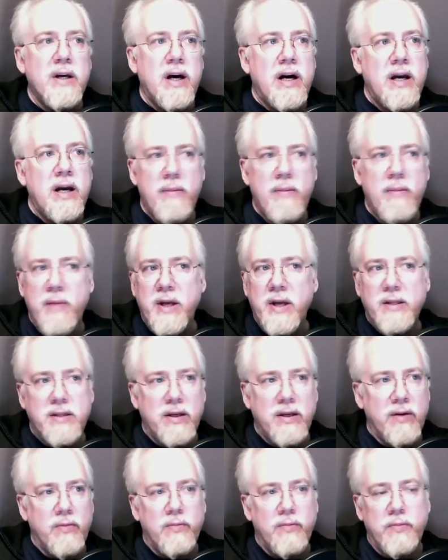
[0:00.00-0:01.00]
it means
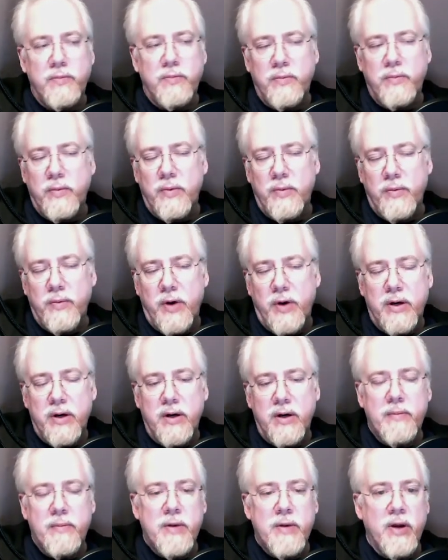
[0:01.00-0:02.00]
that
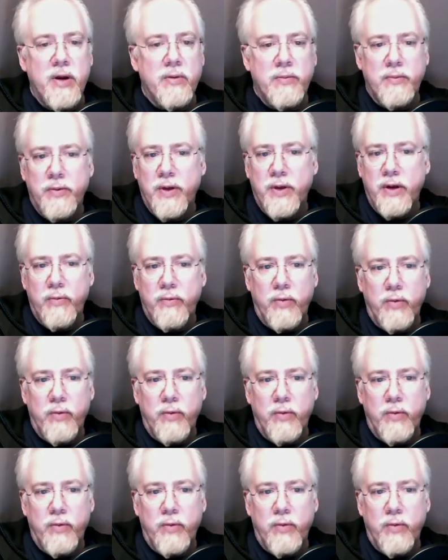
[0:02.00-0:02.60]
that